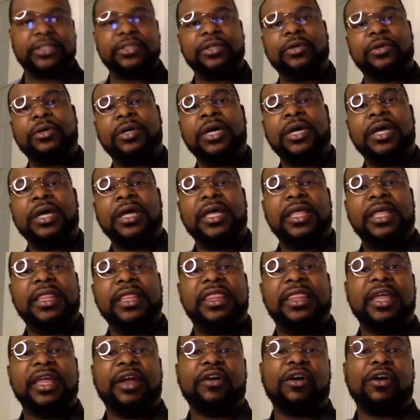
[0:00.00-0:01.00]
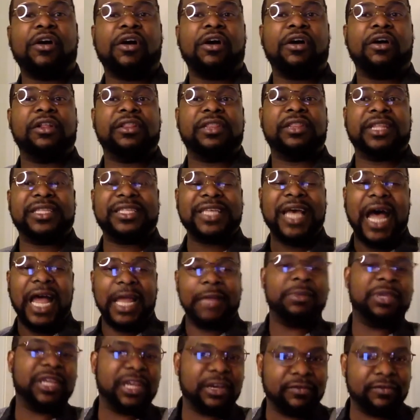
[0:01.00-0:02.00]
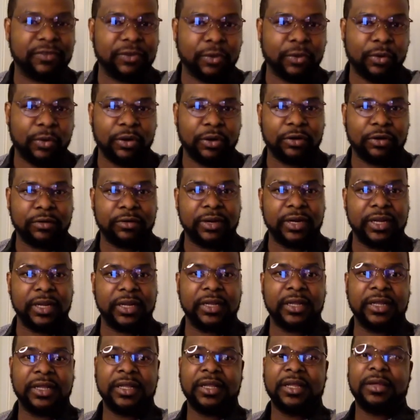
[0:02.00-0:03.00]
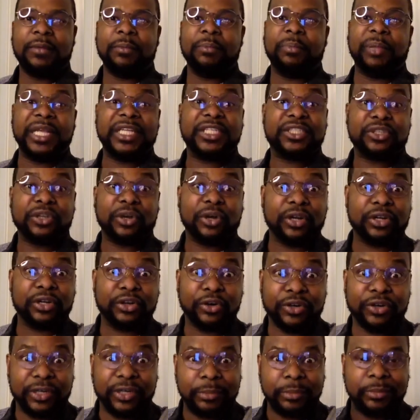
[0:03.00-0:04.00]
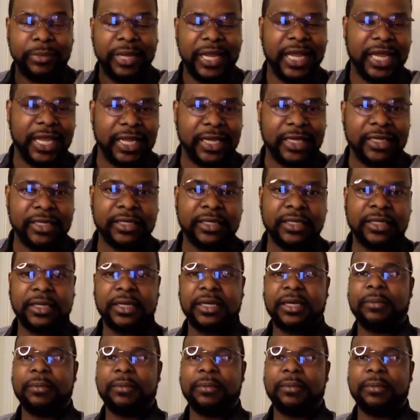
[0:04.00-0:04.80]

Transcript: So there are the timing of your ordering based on your demand,